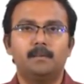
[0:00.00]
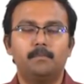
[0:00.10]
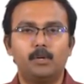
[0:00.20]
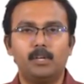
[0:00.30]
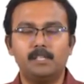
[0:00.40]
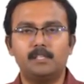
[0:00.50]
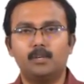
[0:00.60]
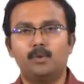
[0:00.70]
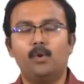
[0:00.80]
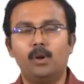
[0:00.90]
Because it is
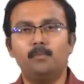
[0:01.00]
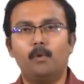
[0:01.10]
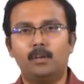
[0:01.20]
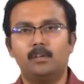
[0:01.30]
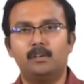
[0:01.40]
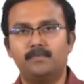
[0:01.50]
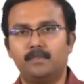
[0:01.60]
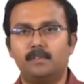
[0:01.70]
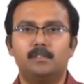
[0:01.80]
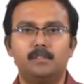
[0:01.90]
a cold bottle of
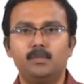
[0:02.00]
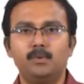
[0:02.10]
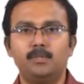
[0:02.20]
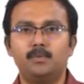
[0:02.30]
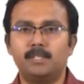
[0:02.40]
juice